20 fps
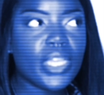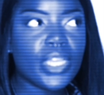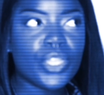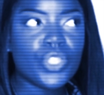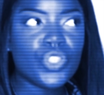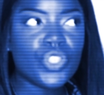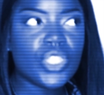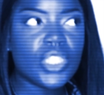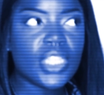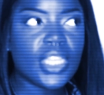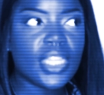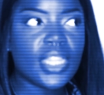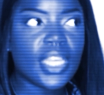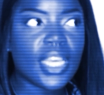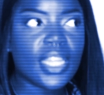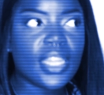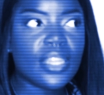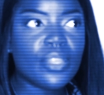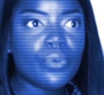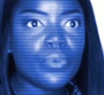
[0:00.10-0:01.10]
interesting
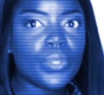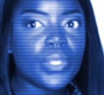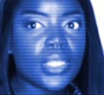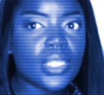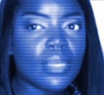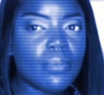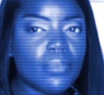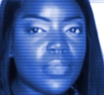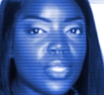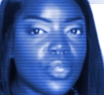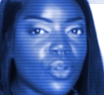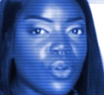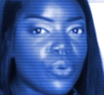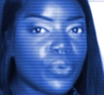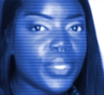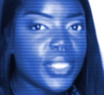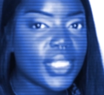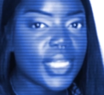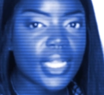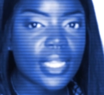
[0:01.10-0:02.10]
that there was something
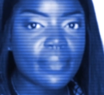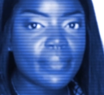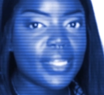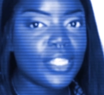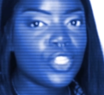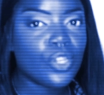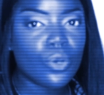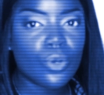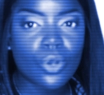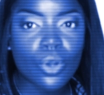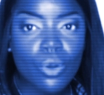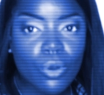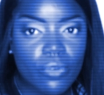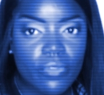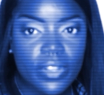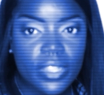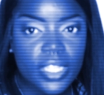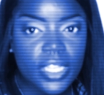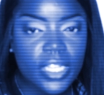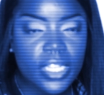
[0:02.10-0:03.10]
always telling me, don't go
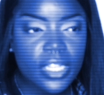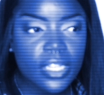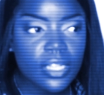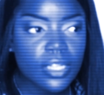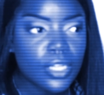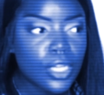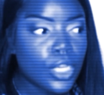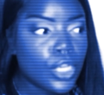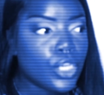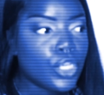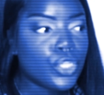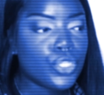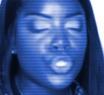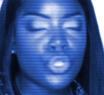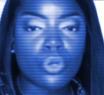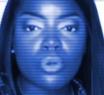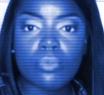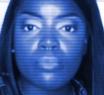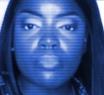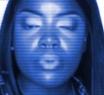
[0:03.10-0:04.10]
over there,
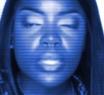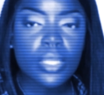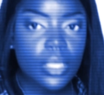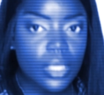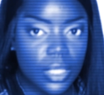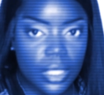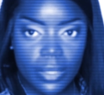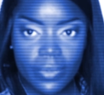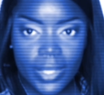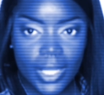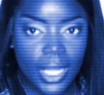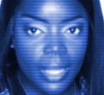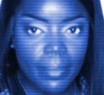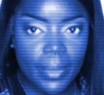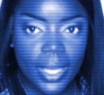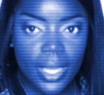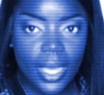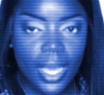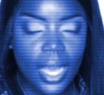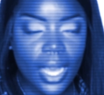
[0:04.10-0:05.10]
don't bring your stuff to that
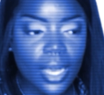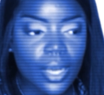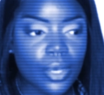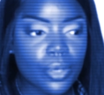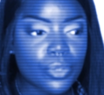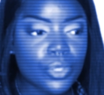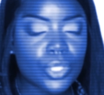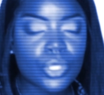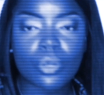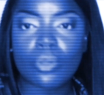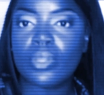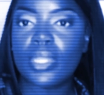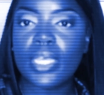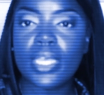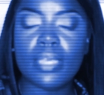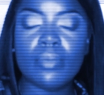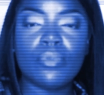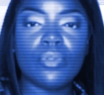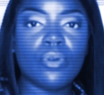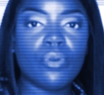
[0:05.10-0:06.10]
man's house, don't let
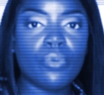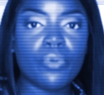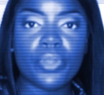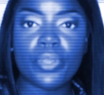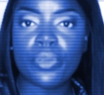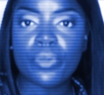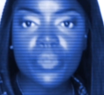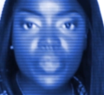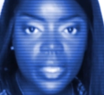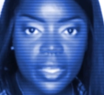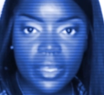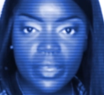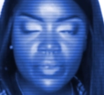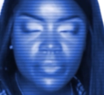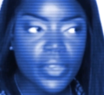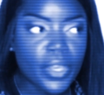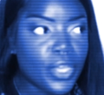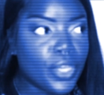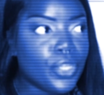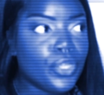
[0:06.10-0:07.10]
him know where you live,
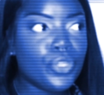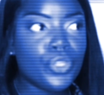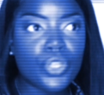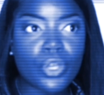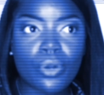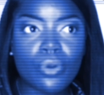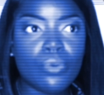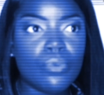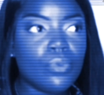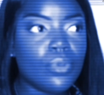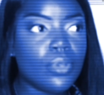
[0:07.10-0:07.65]
don't